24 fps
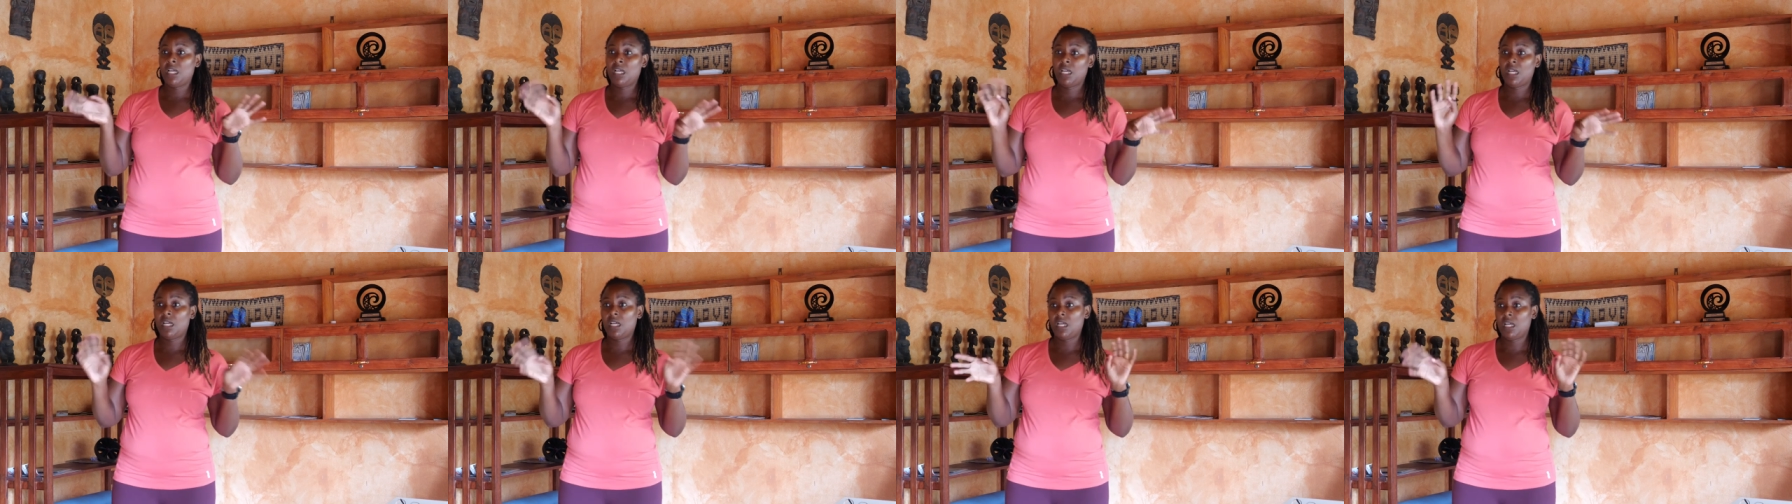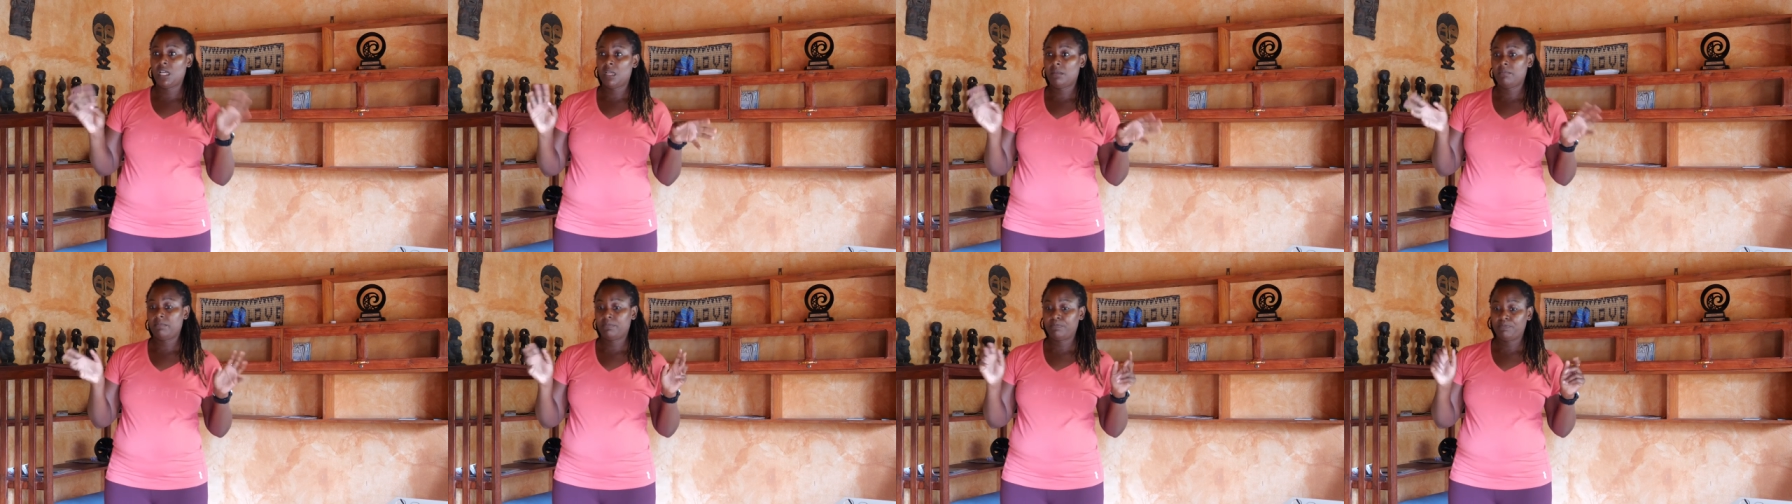
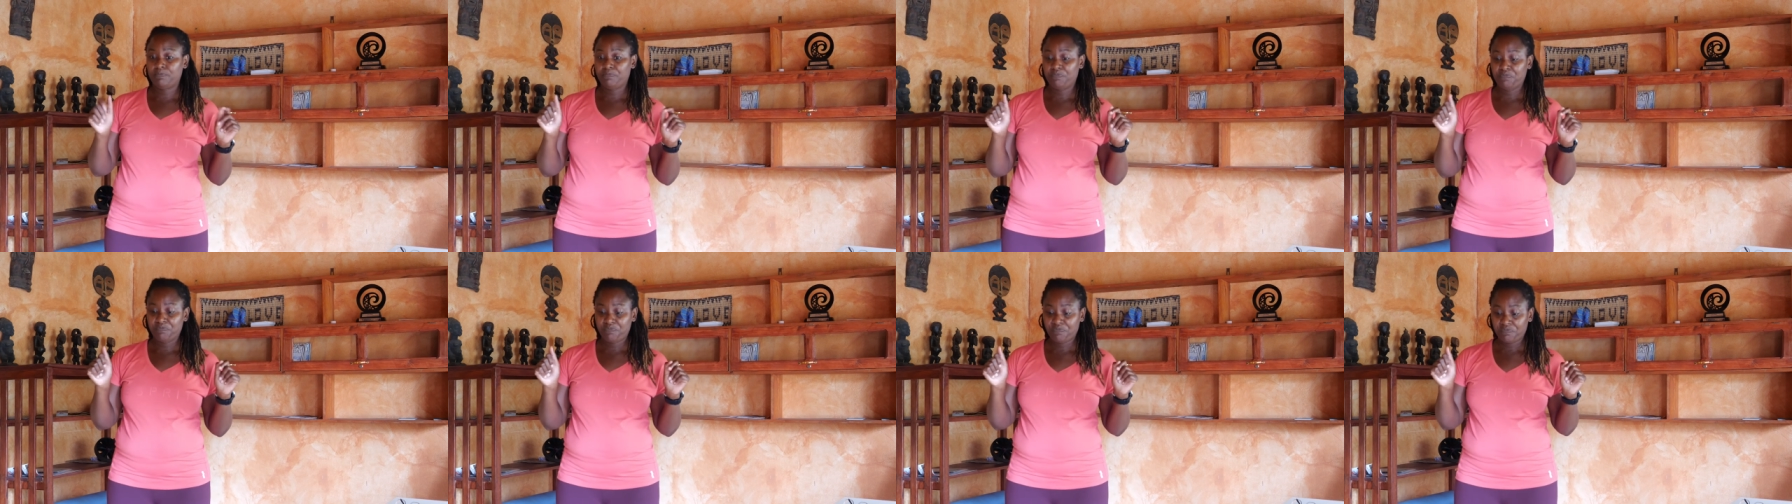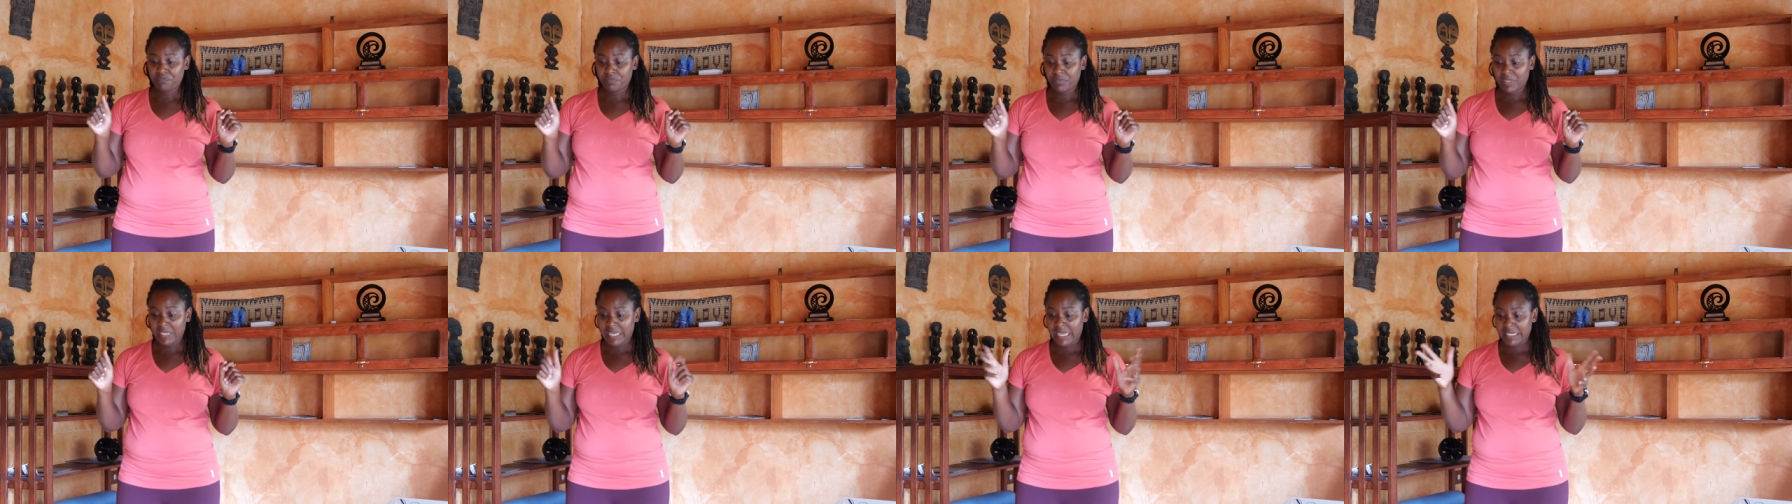um,
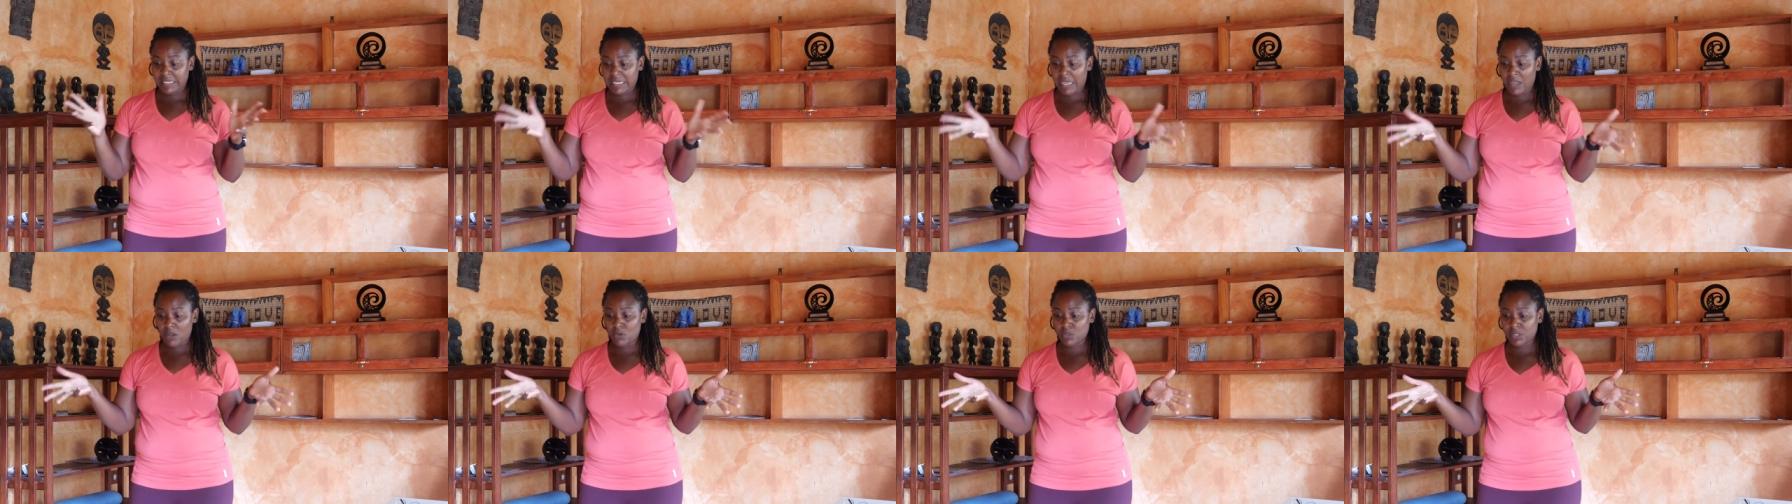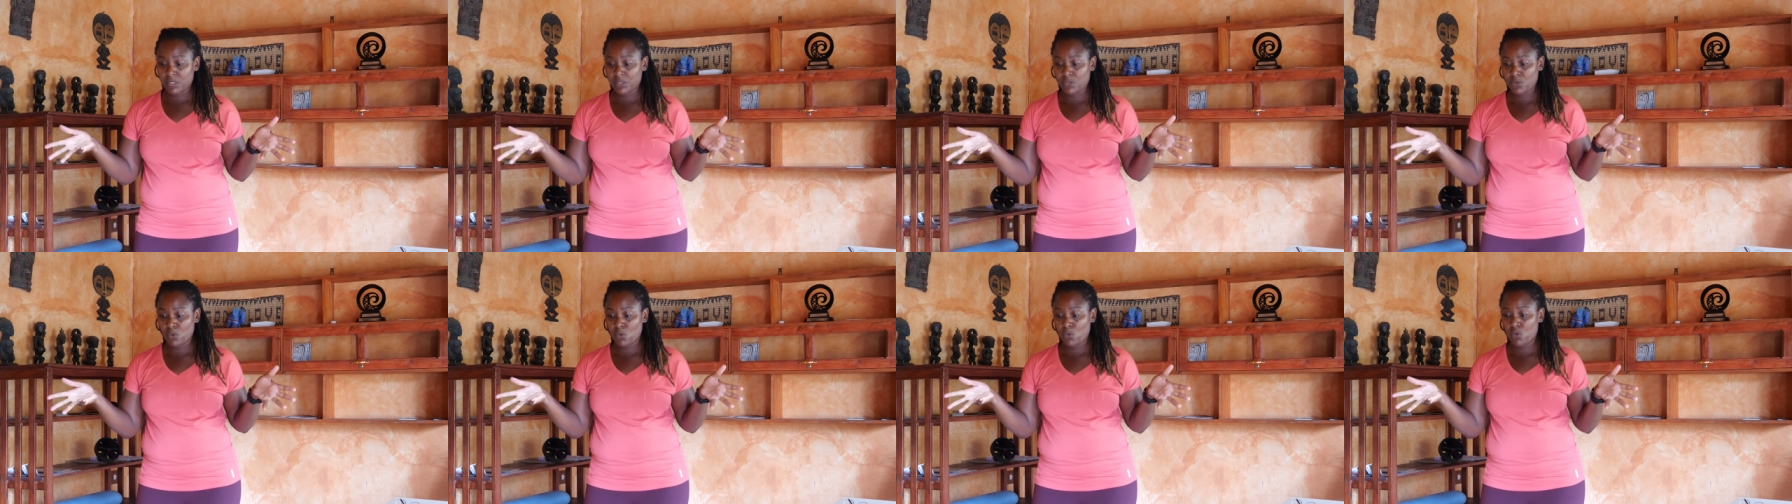guest
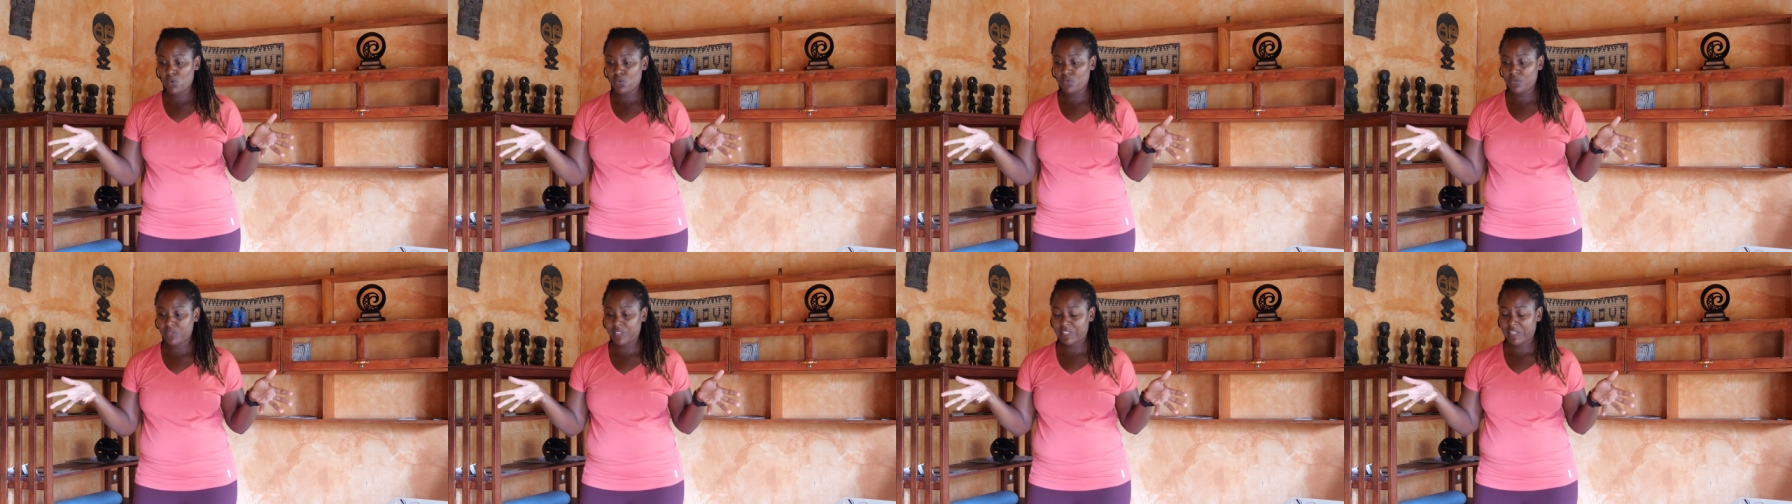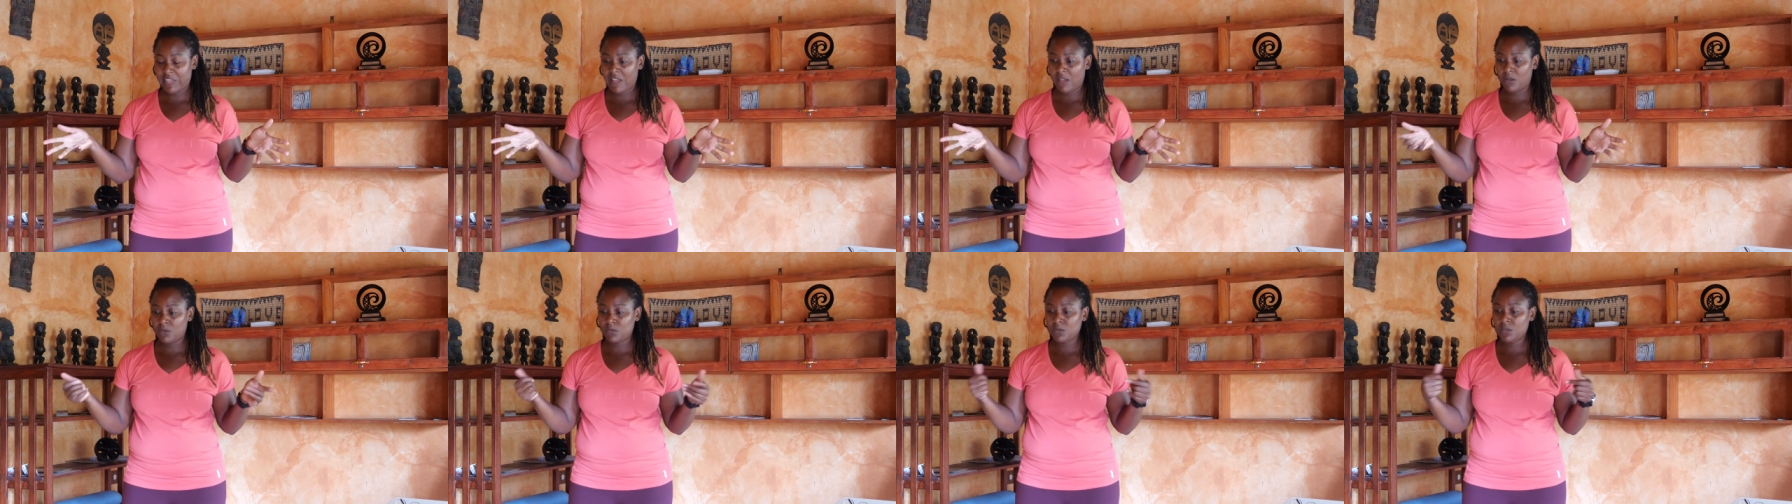houses all over
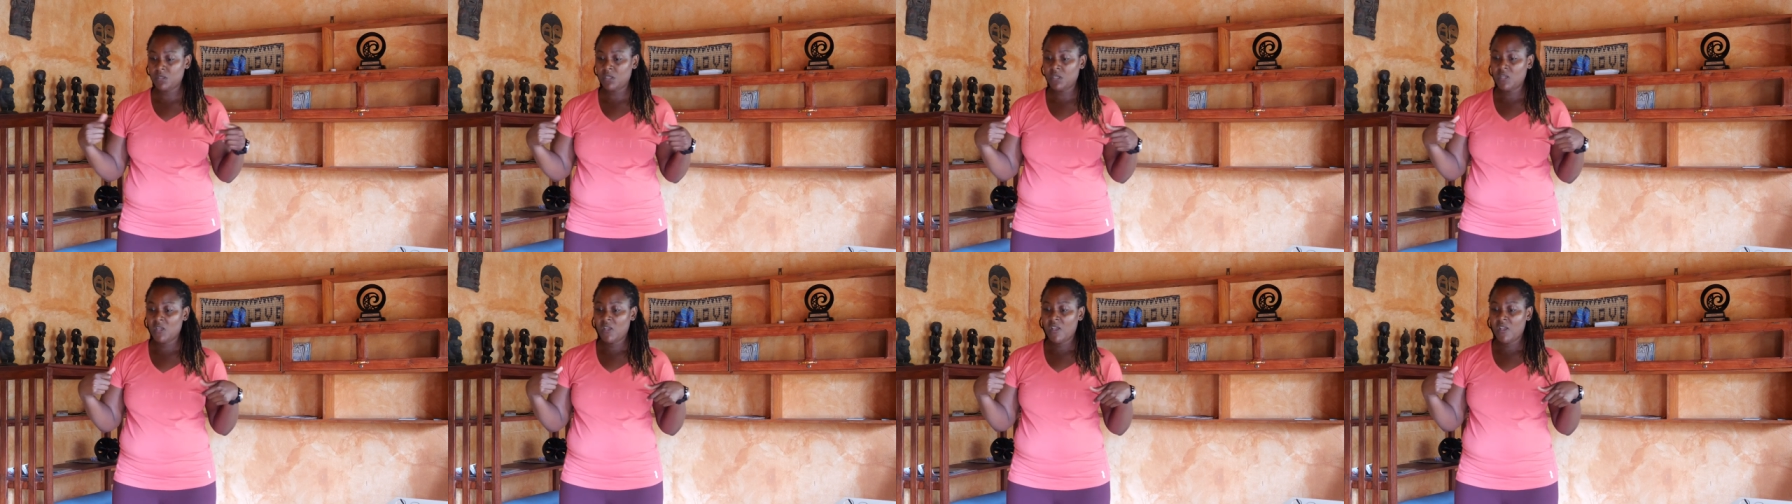town